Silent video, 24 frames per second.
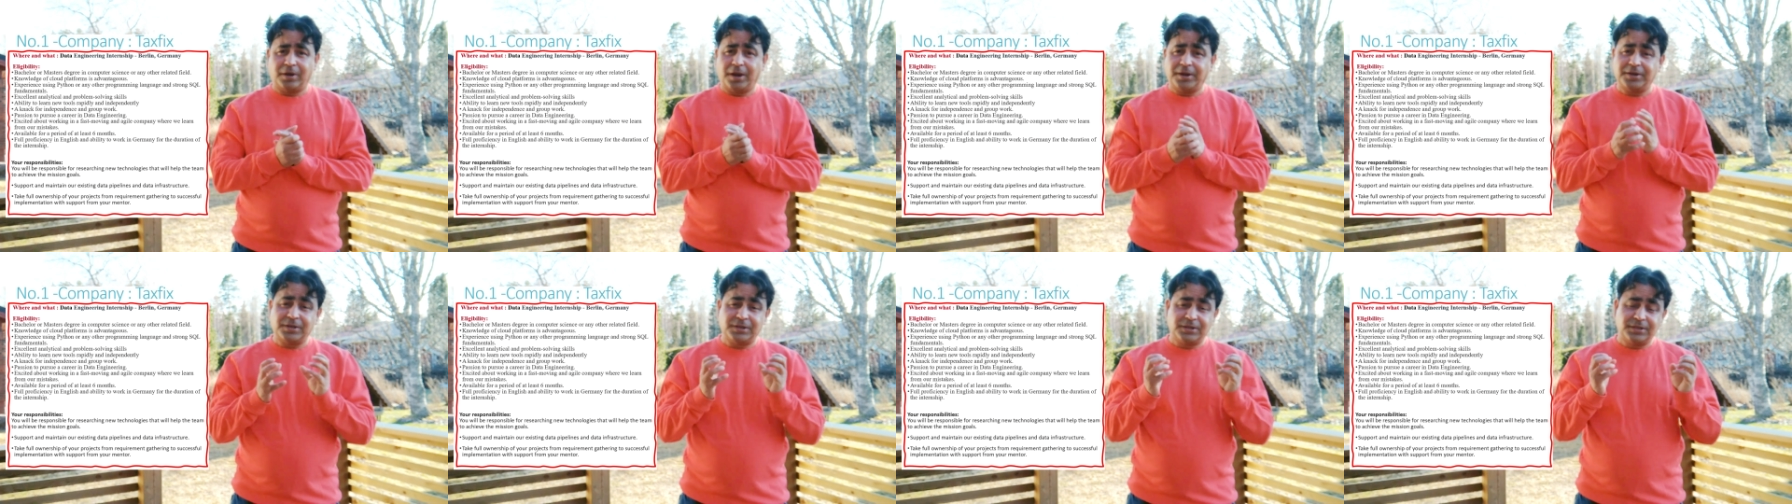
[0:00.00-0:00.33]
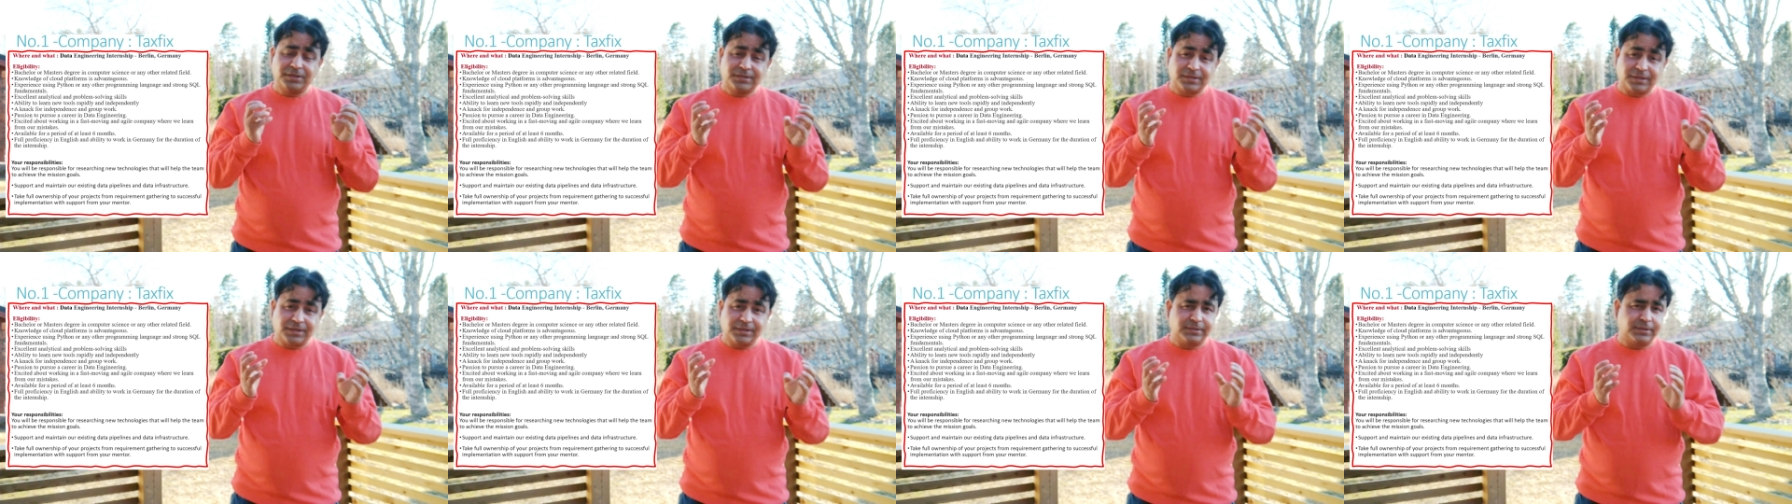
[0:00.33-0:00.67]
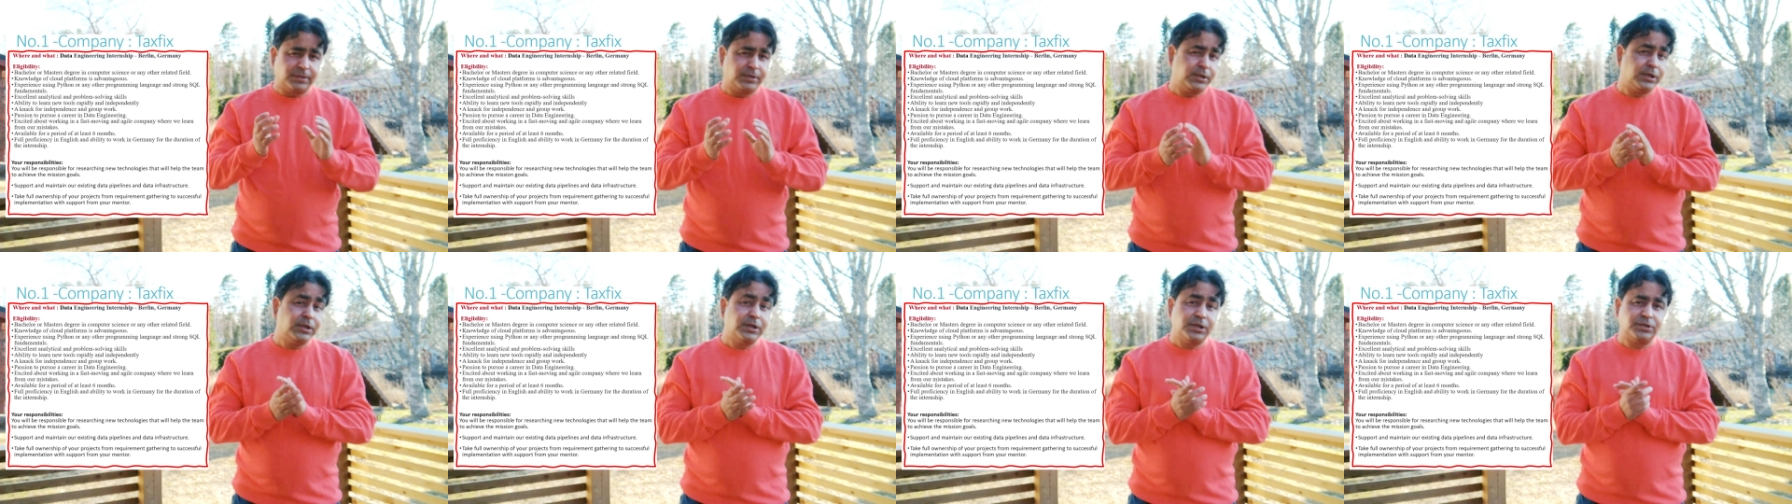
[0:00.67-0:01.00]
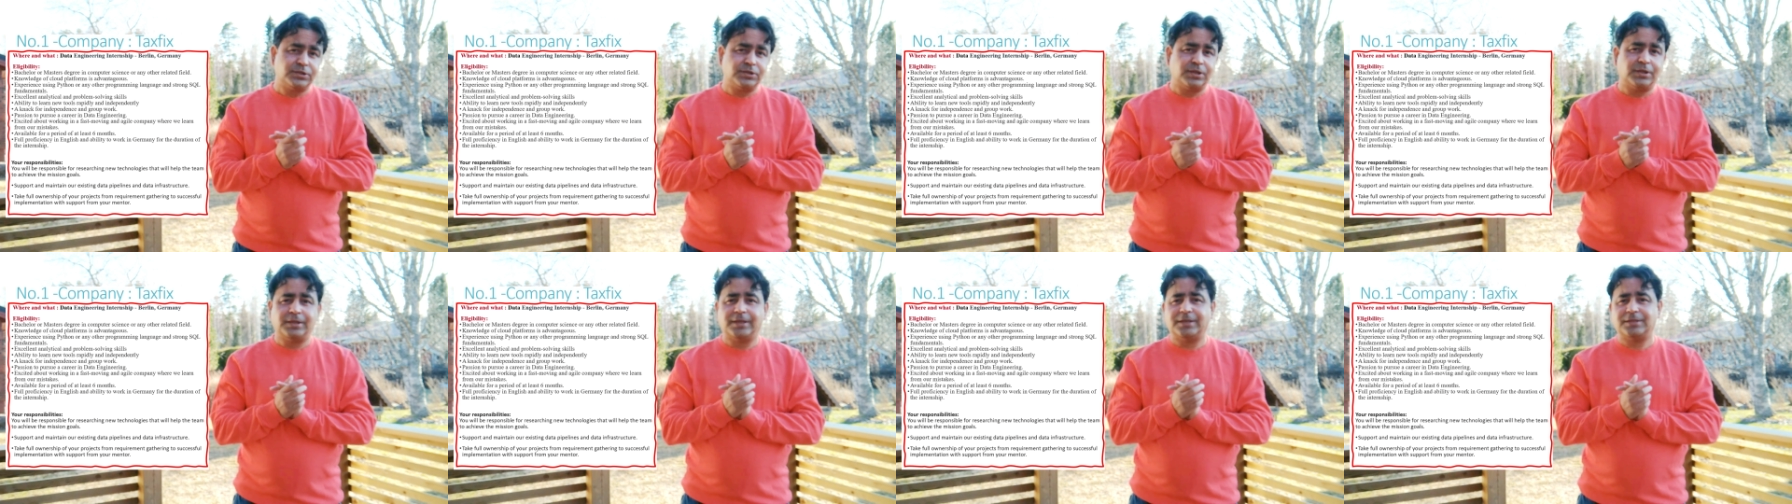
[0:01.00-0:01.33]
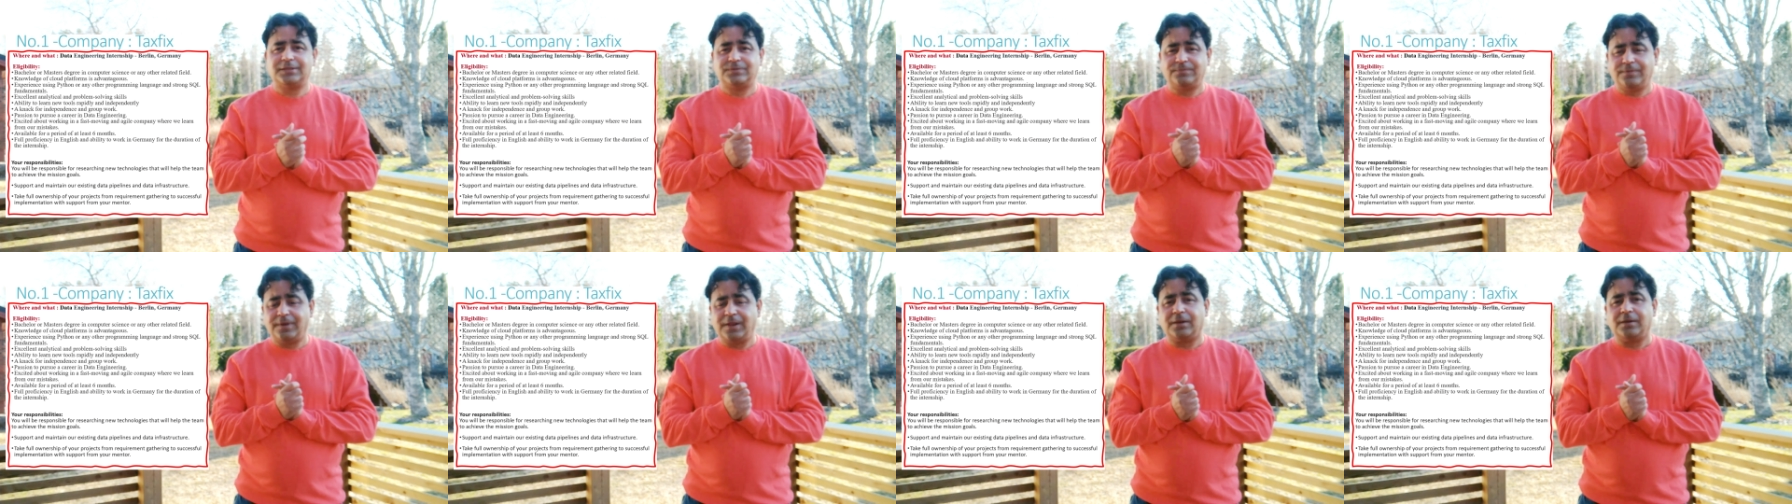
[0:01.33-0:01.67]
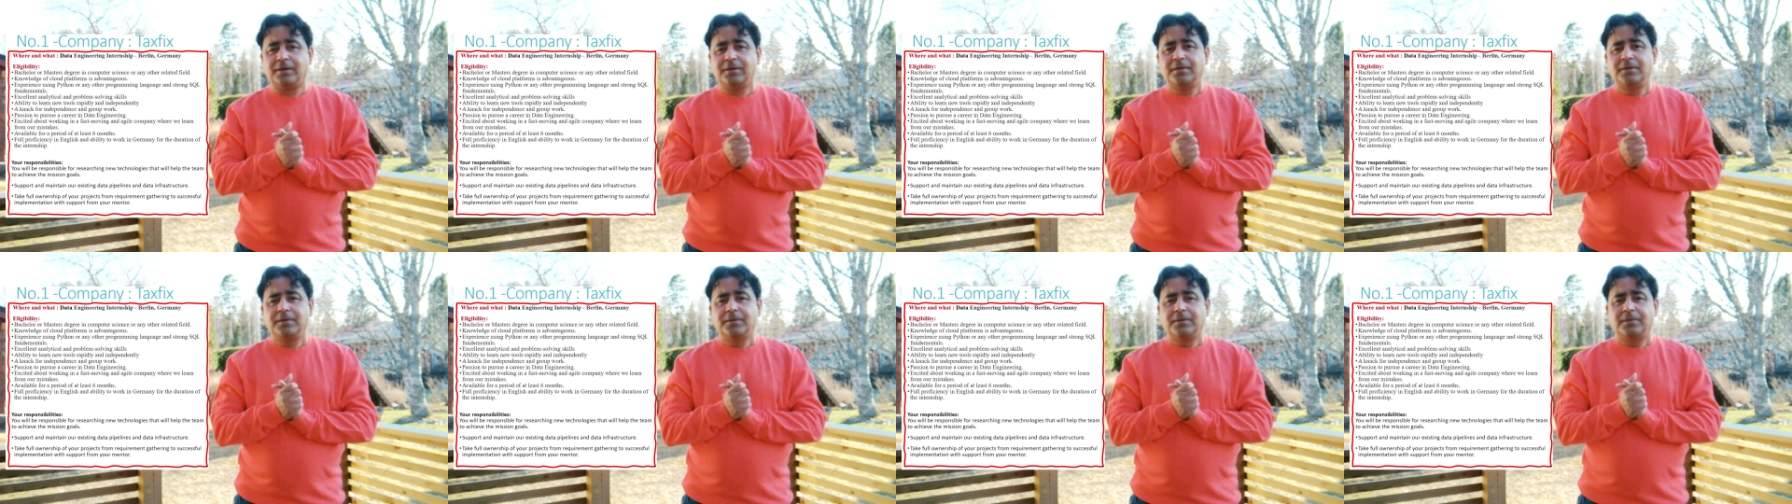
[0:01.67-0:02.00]
writing skills in English as
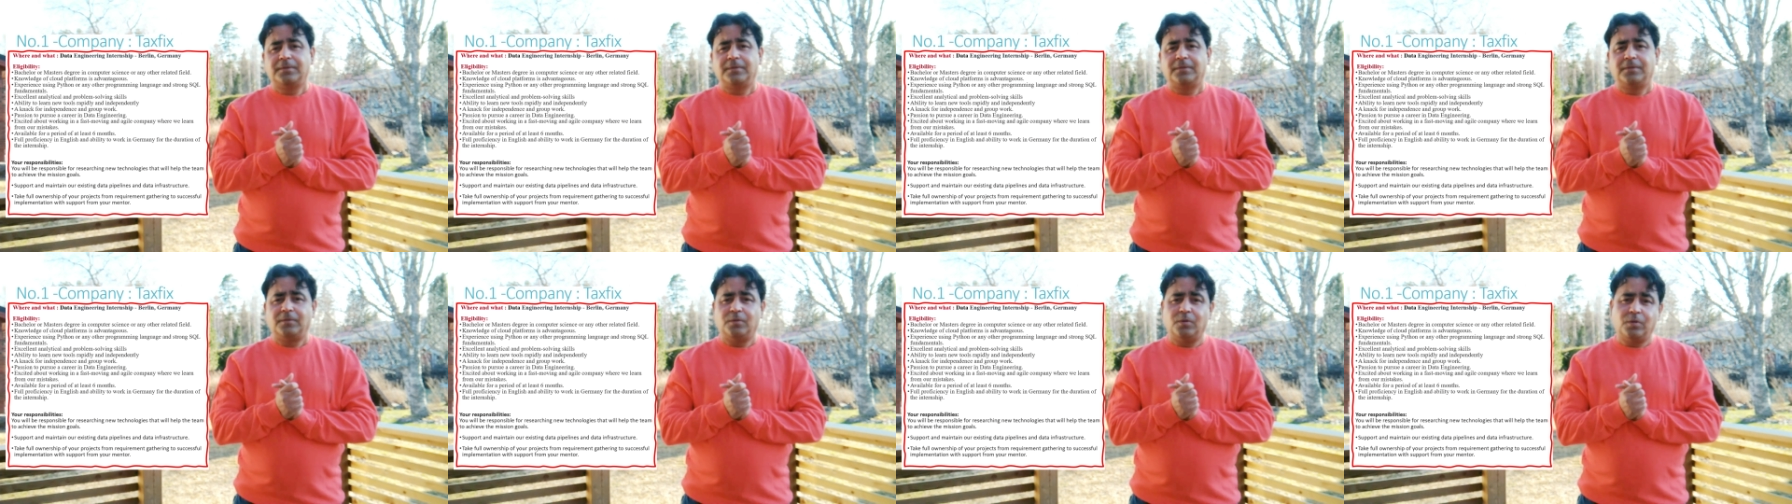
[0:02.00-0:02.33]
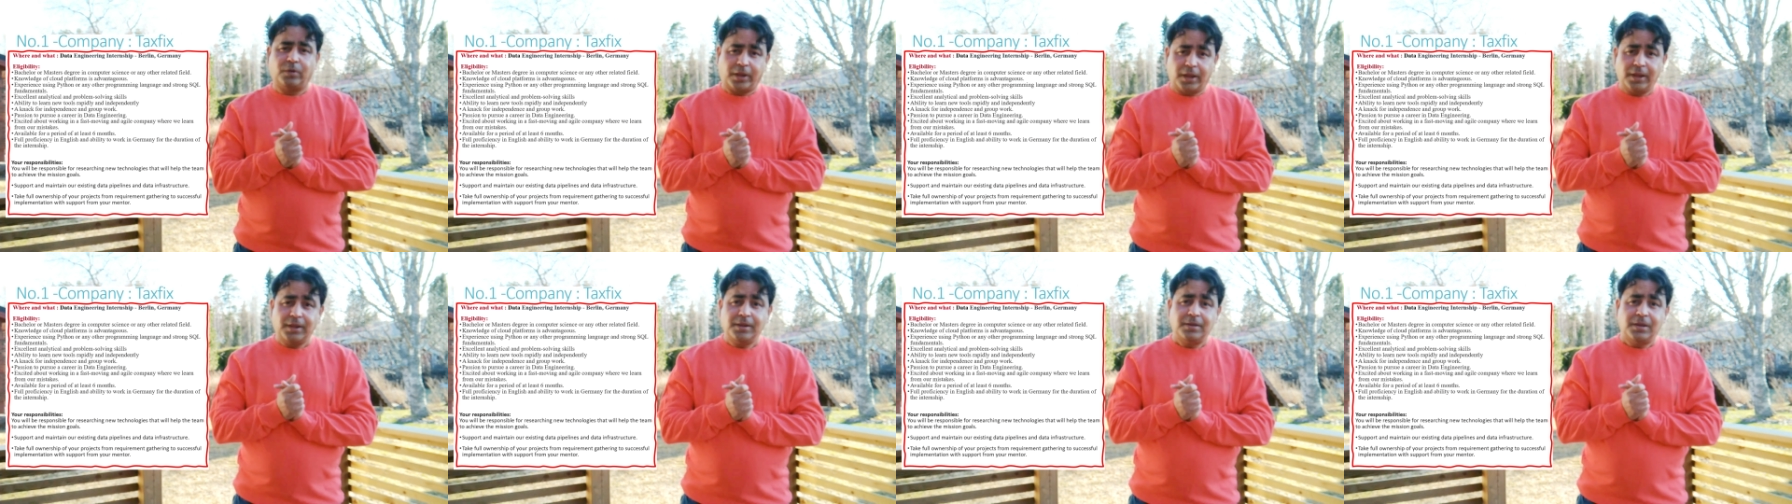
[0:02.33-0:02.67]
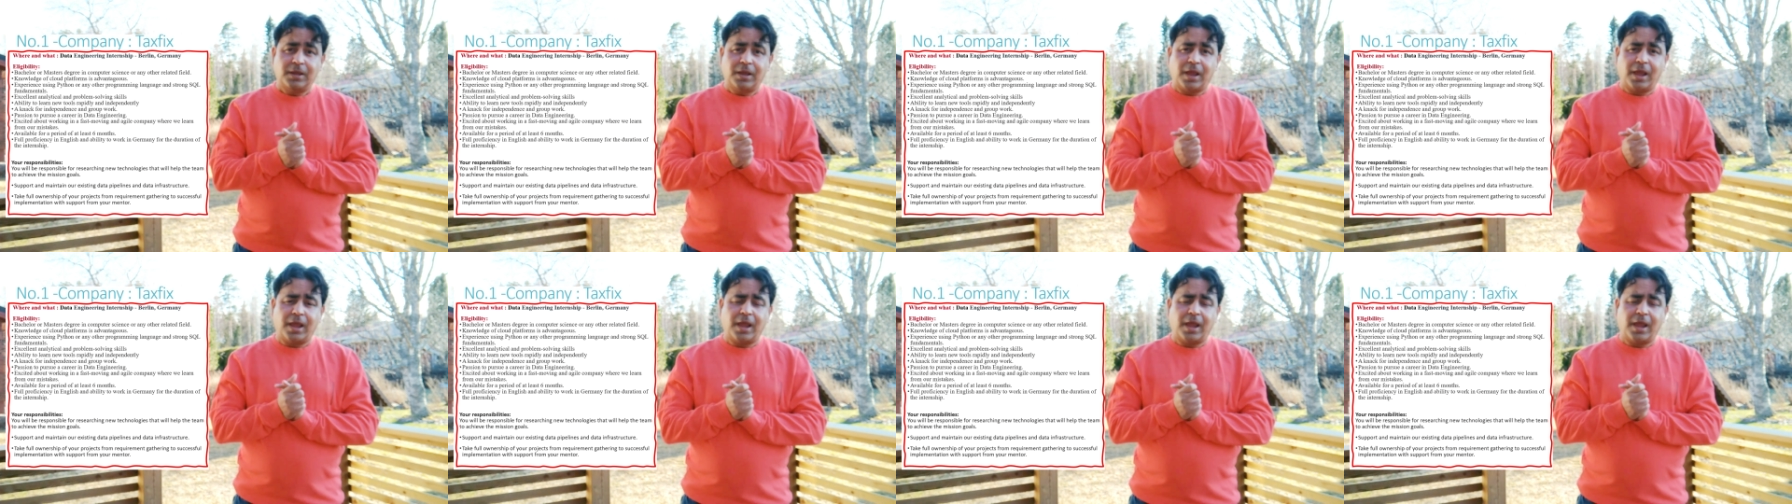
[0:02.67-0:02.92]
well, okay?